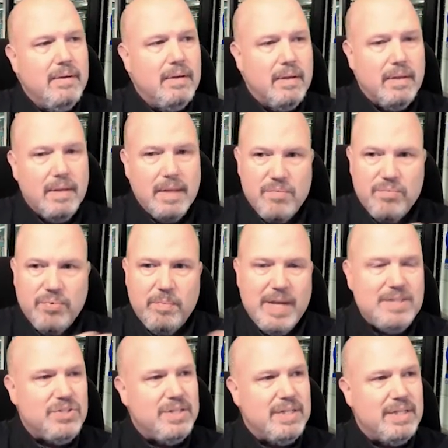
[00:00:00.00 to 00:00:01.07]

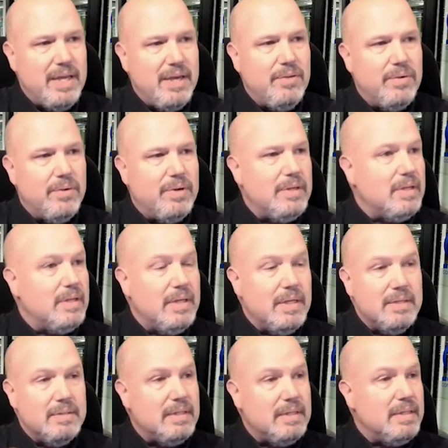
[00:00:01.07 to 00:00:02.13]
information together
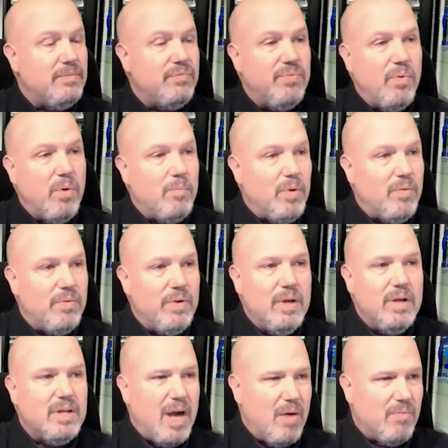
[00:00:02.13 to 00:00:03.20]
in the form of
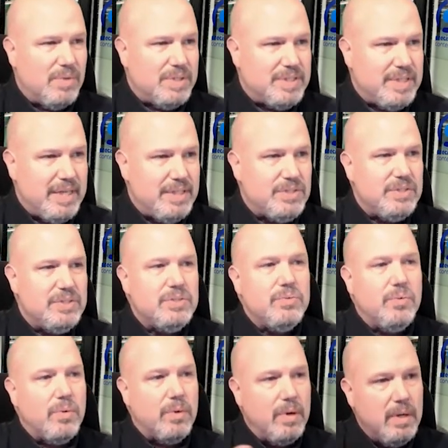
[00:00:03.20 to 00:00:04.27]
conversations
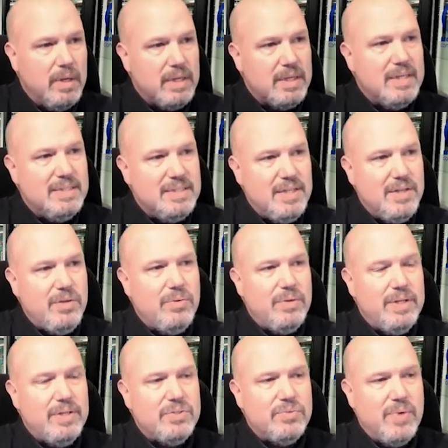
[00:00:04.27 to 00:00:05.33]
or continued
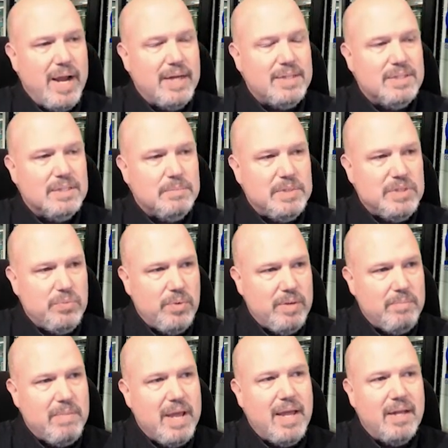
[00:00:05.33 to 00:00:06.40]
interactions
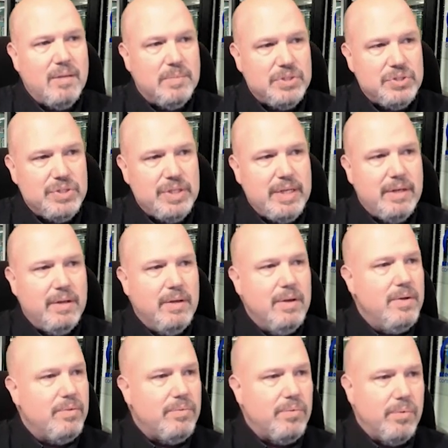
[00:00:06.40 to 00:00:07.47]
between man and machine.
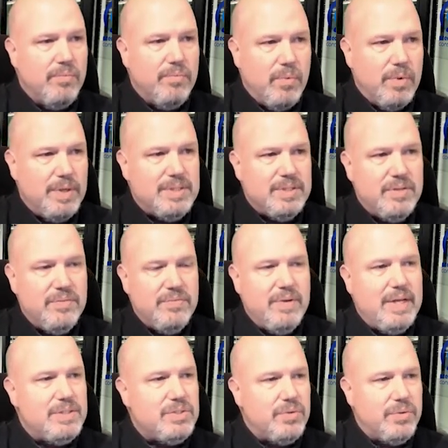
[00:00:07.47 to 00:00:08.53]
through voice
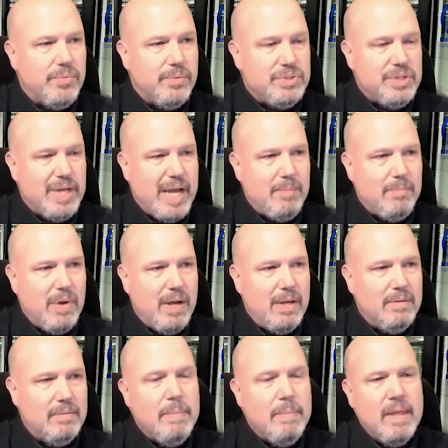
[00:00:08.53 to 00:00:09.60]
interface or through chatbot,
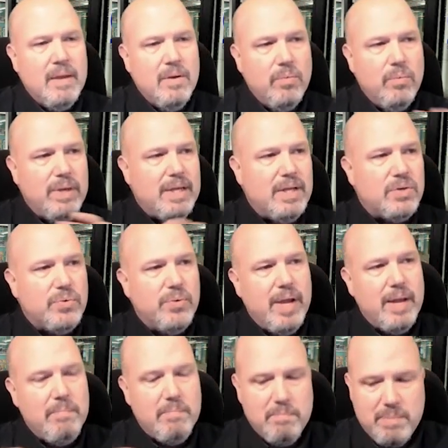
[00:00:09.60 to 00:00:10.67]
we can
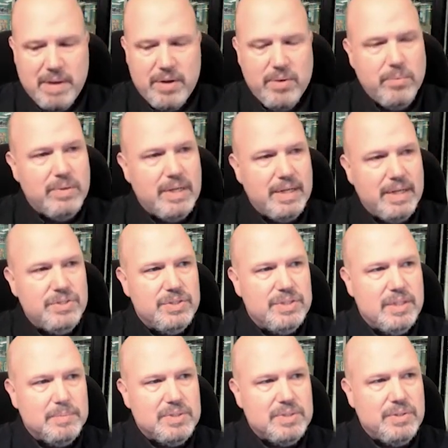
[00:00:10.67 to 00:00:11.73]
create better
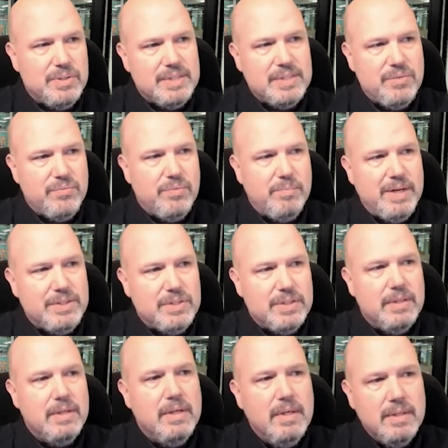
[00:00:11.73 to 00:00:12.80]
relationships to this
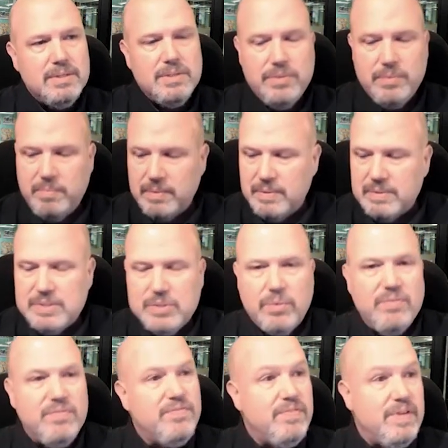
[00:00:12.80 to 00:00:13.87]
information to sort of
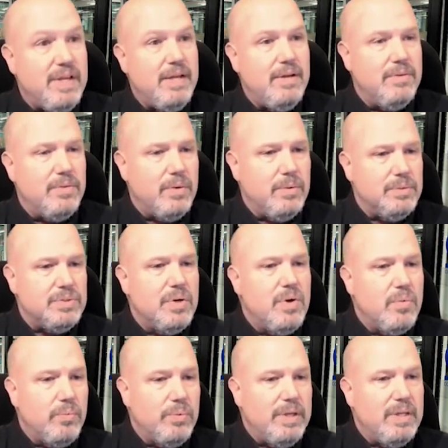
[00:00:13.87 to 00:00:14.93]
feed those
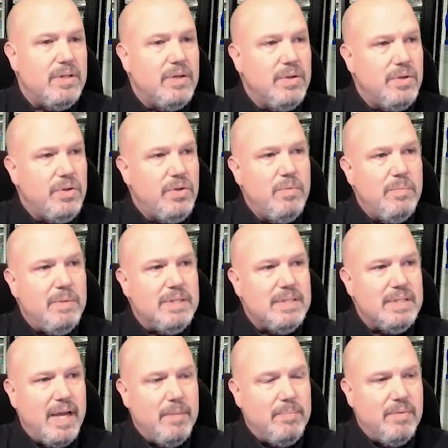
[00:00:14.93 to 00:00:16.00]
real human type of